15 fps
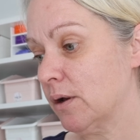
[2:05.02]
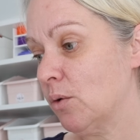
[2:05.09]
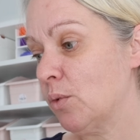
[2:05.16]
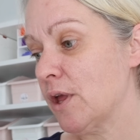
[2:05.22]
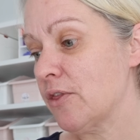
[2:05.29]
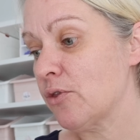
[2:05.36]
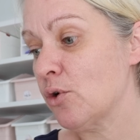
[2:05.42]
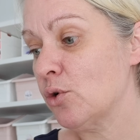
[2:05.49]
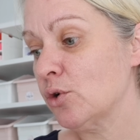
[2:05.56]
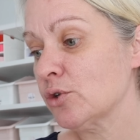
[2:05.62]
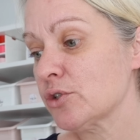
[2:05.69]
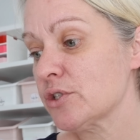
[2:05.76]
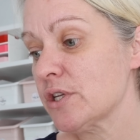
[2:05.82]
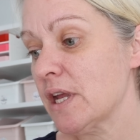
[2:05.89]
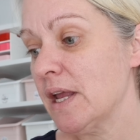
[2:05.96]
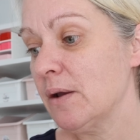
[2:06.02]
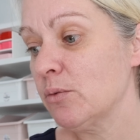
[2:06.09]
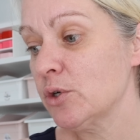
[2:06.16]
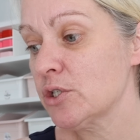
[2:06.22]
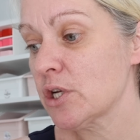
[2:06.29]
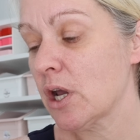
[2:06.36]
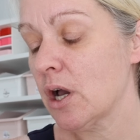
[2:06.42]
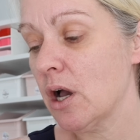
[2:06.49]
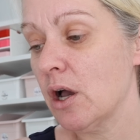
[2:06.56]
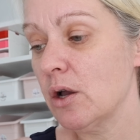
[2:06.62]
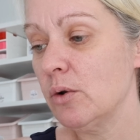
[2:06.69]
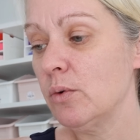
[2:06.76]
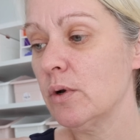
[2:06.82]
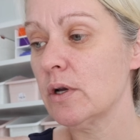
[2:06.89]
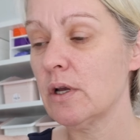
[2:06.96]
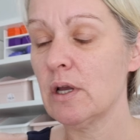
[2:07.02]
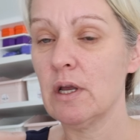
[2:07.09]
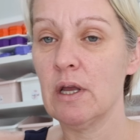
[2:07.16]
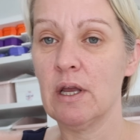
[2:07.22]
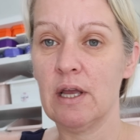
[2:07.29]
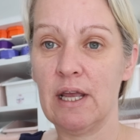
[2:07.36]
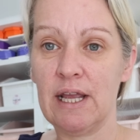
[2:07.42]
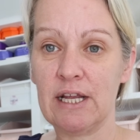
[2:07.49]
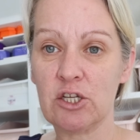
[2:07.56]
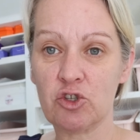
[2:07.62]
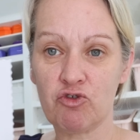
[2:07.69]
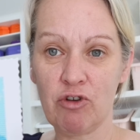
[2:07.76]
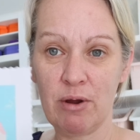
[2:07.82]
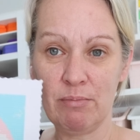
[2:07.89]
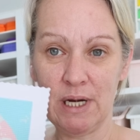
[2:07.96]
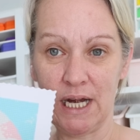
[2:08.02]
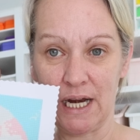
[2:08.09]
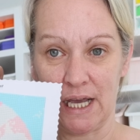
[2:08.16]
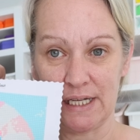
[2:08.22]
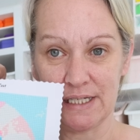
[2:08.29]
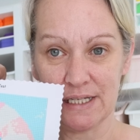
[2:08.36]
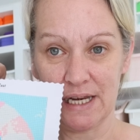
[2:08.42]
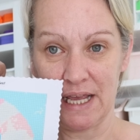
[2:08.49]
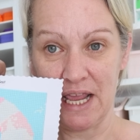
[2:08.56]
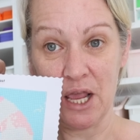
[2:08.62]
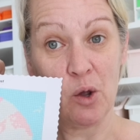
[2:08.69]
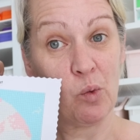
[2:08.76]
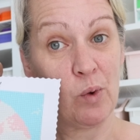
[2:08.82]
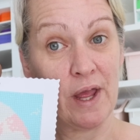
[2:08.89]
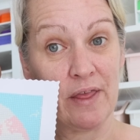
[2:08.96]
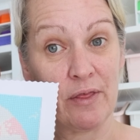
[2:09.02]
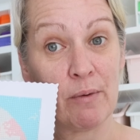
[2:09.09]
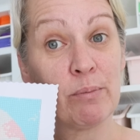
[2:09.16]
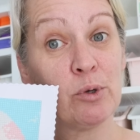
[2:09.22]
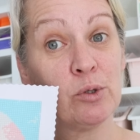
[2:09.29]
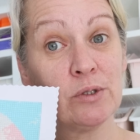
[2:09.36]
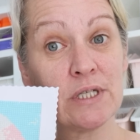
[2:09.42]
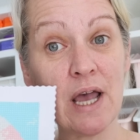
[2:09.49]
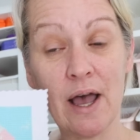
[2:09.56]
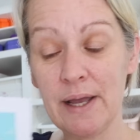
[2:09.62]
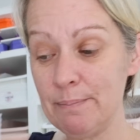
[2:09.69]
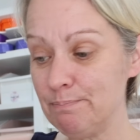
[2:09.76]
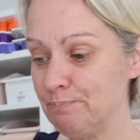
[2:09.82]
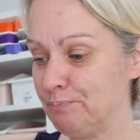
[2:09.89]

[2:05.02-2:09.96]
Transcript: We thought it would go extremely nicely with Pool Time.